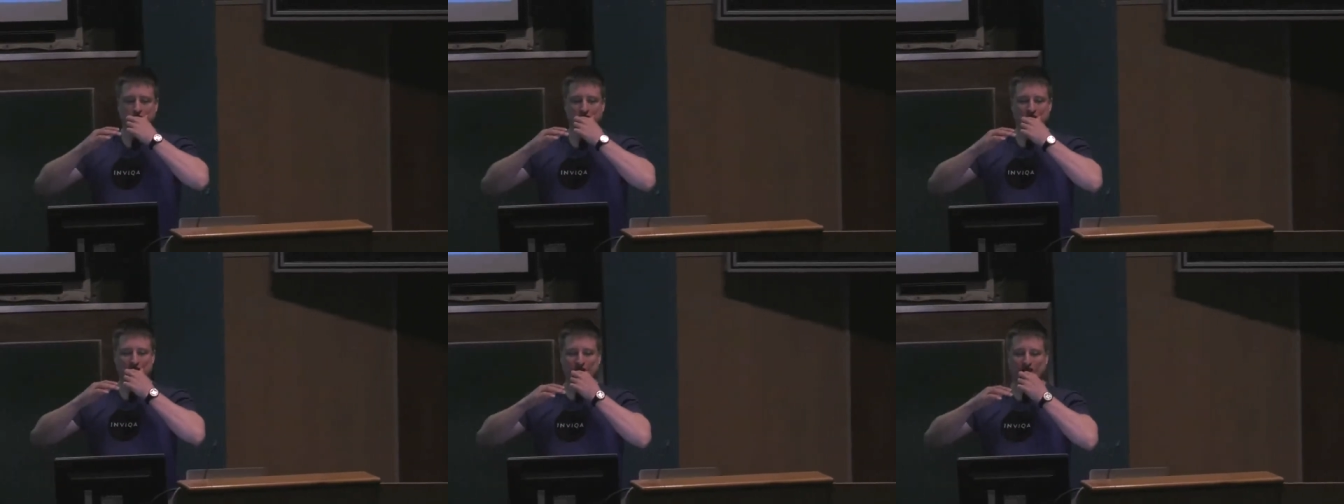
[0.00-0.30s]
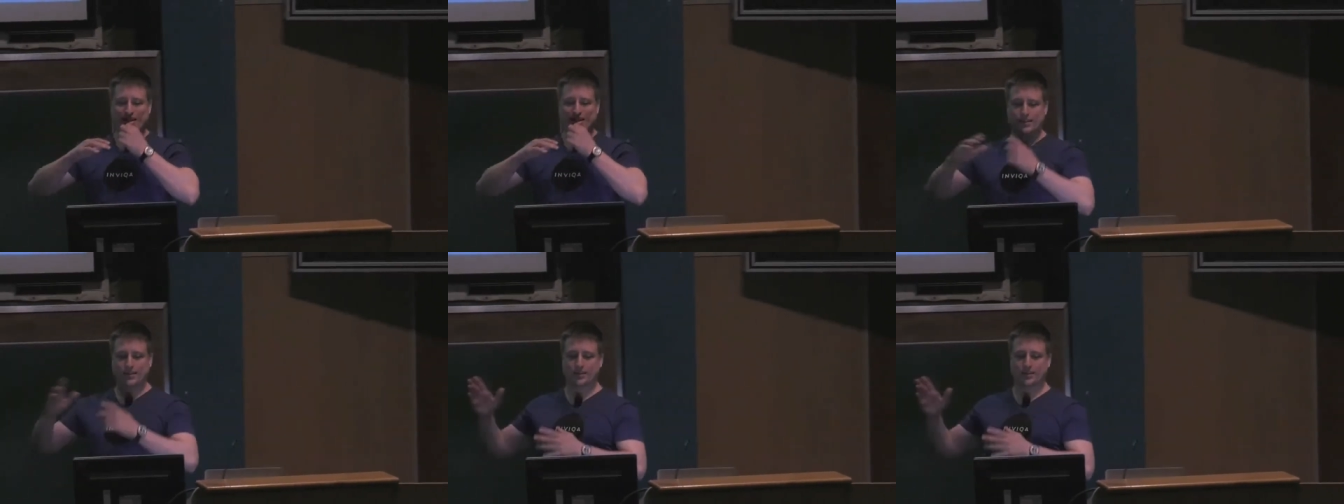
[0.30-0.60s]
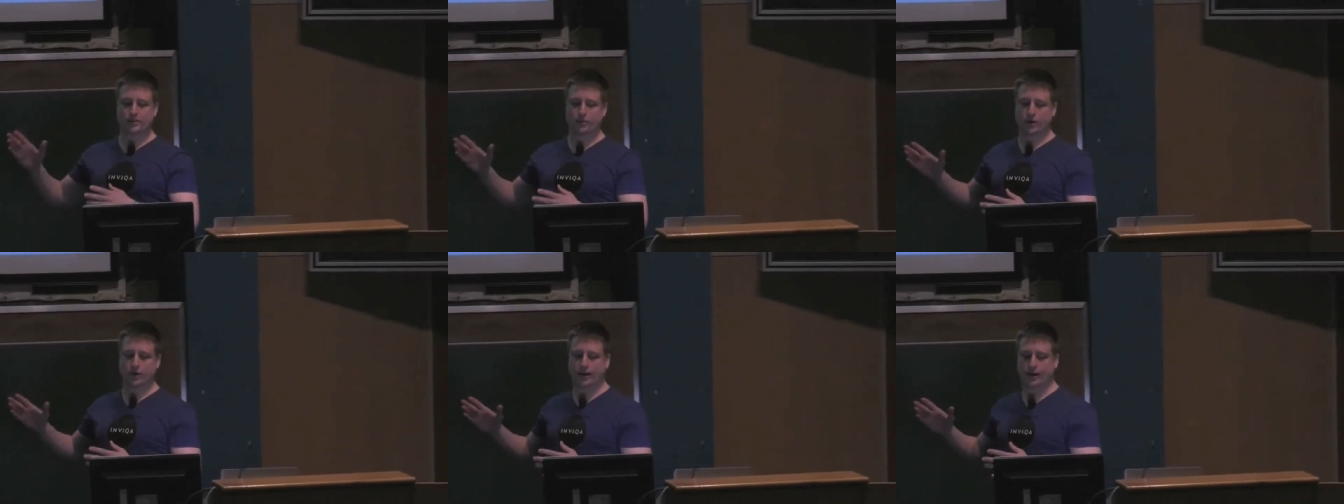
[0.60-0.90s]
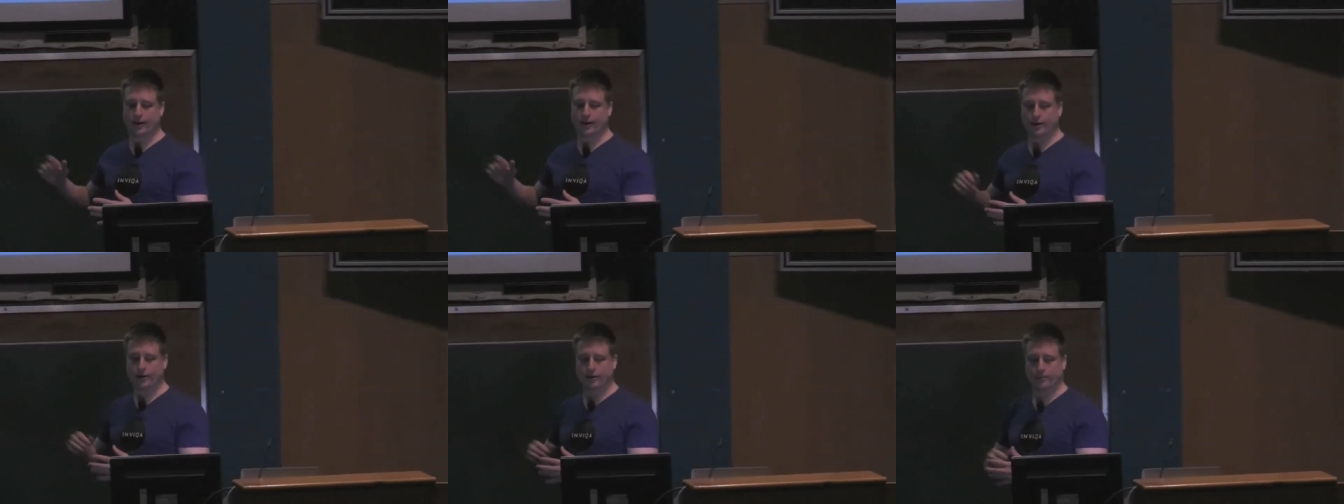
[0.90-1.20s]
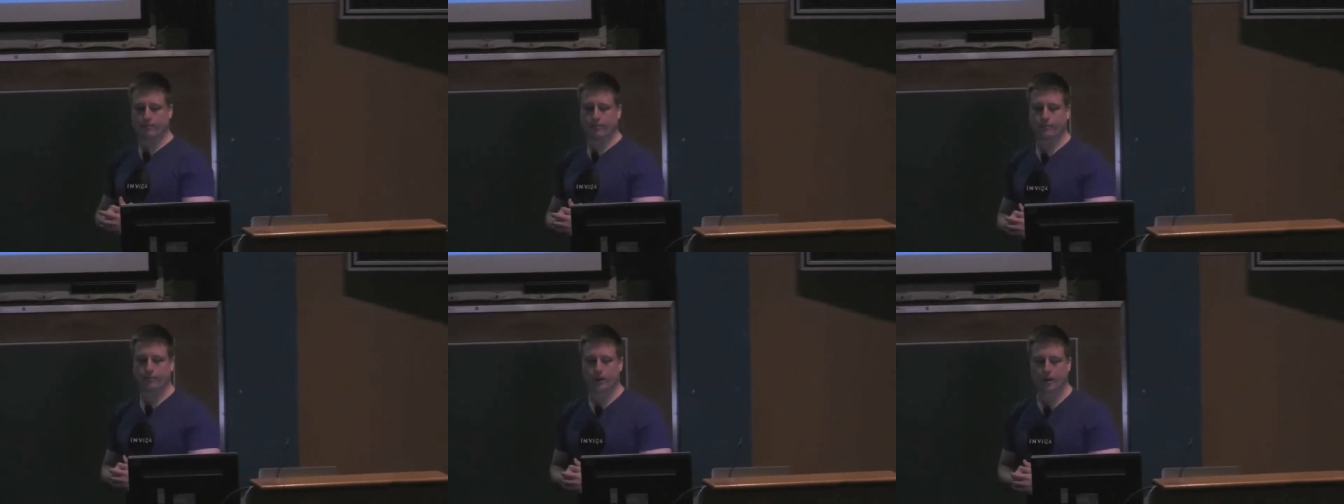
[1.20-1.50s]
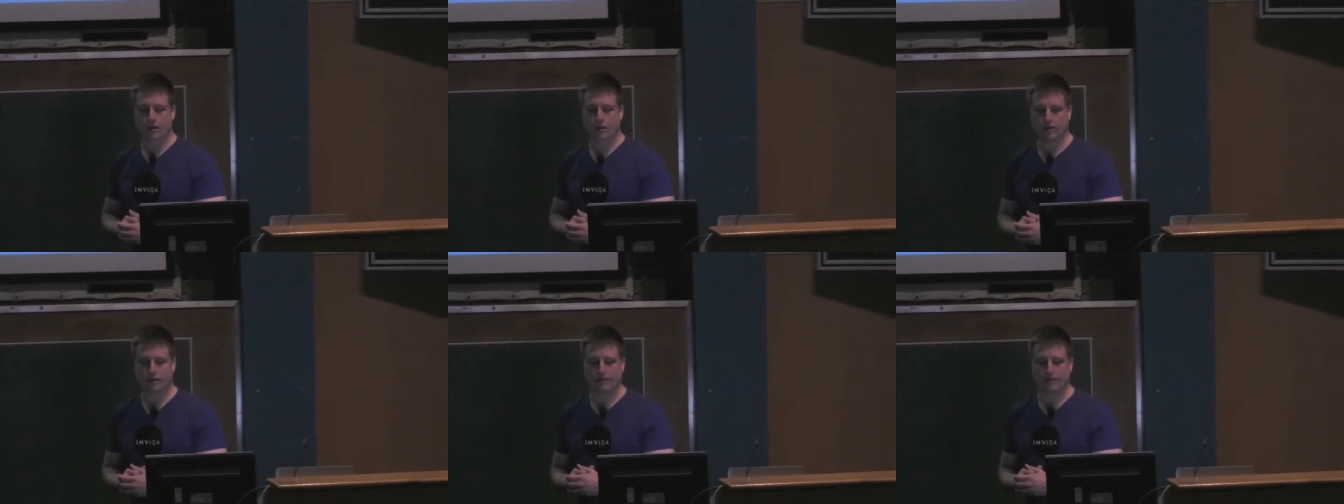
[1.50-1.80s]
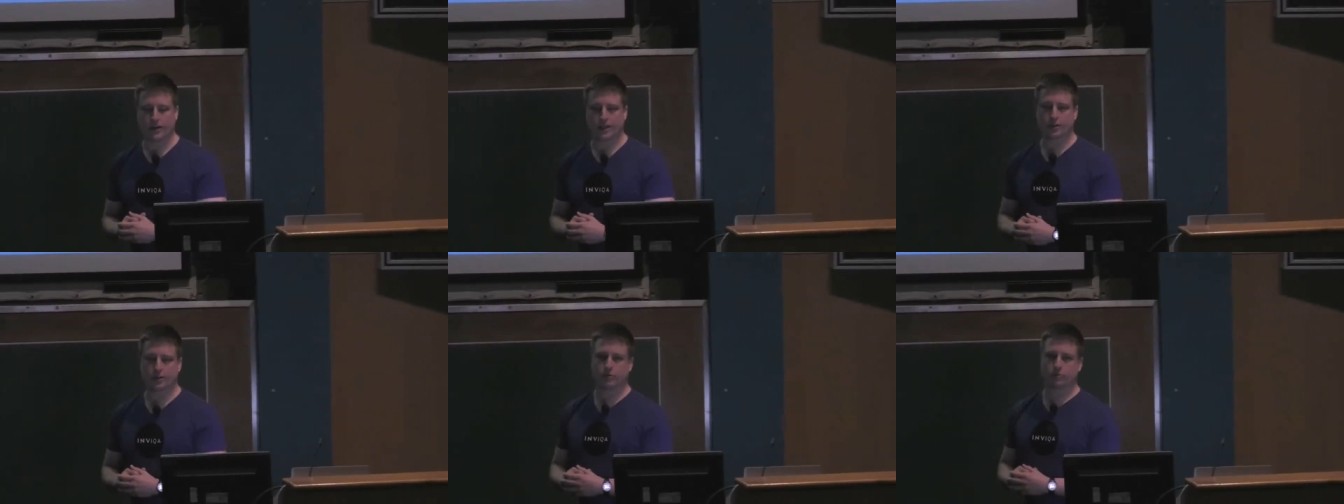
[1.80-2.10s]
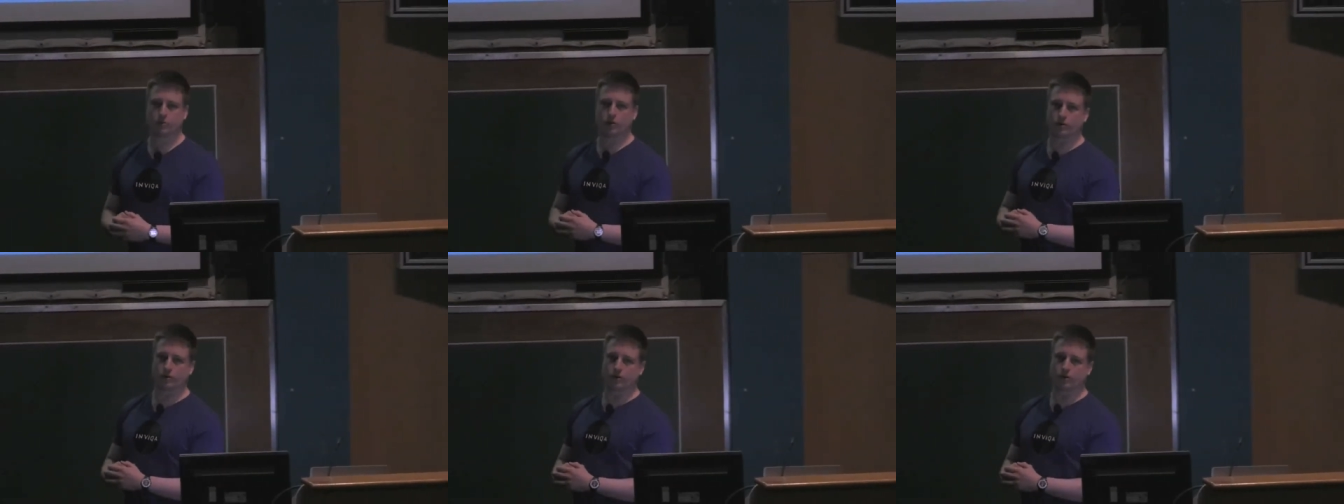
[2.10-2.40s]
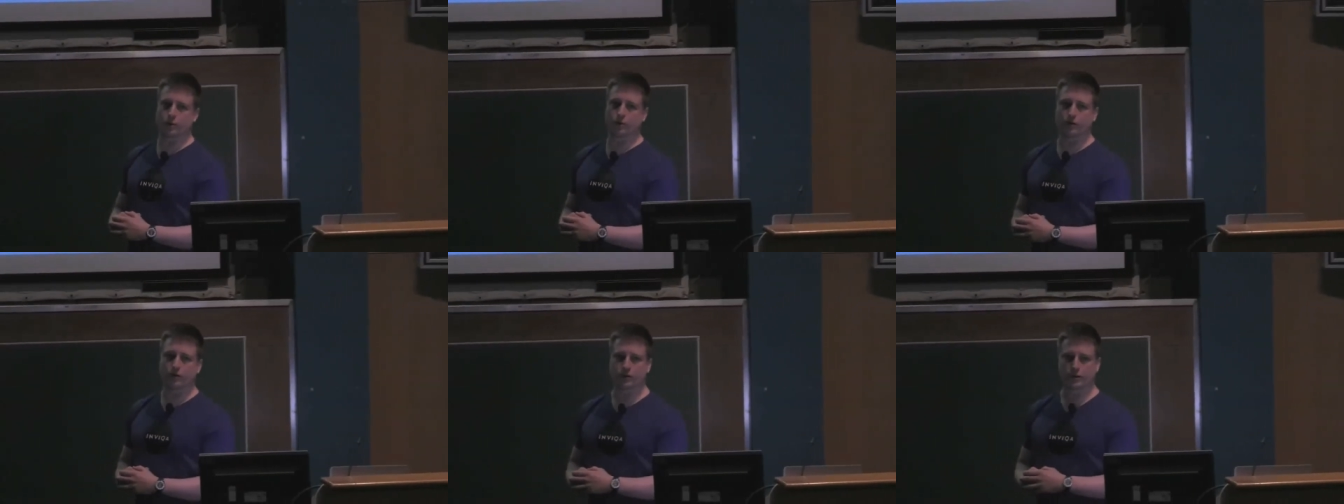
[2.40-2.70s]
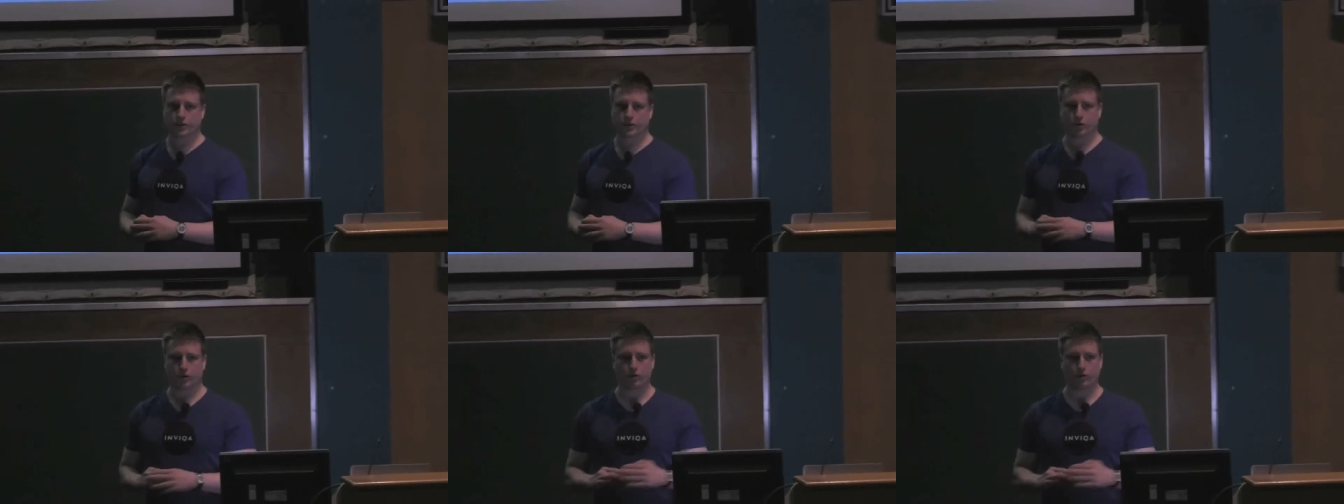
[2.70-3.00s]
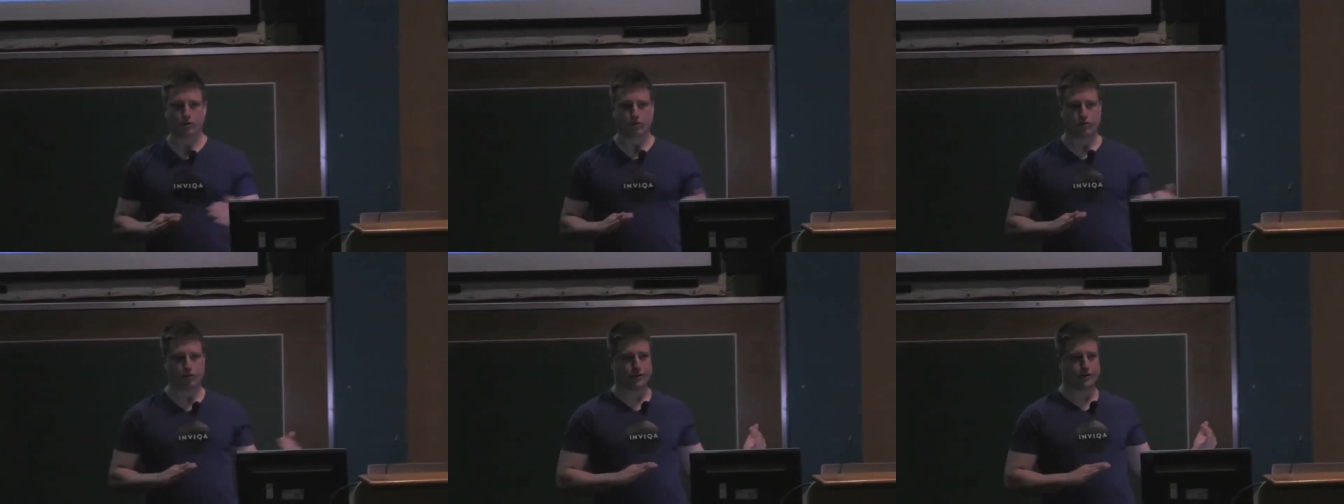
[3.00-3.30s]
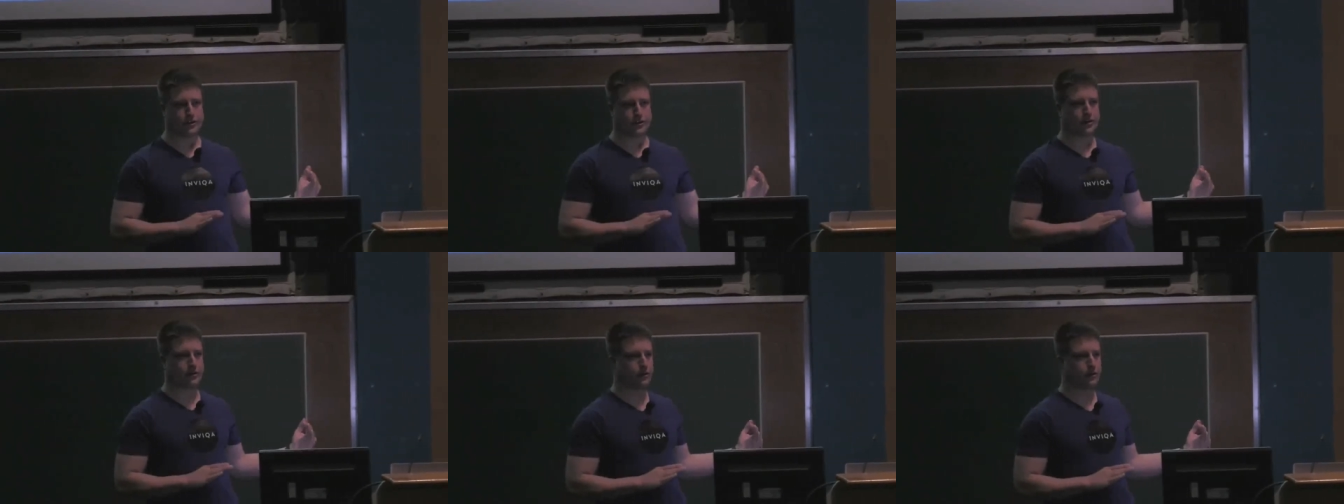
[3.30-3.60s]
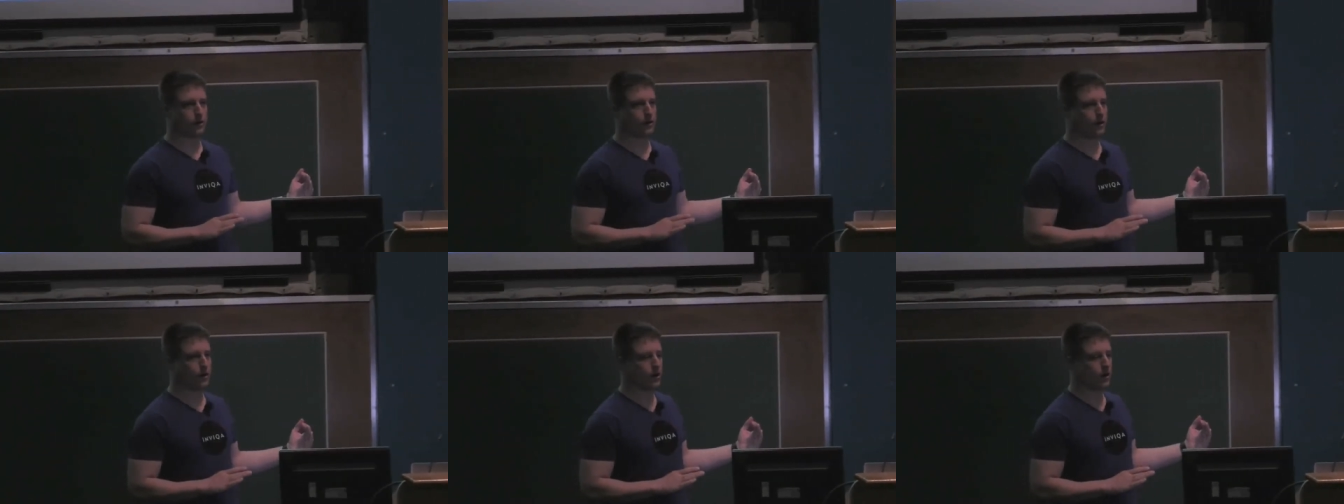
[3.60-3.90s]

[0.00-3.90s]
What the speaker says: this is where the feature branch was on origin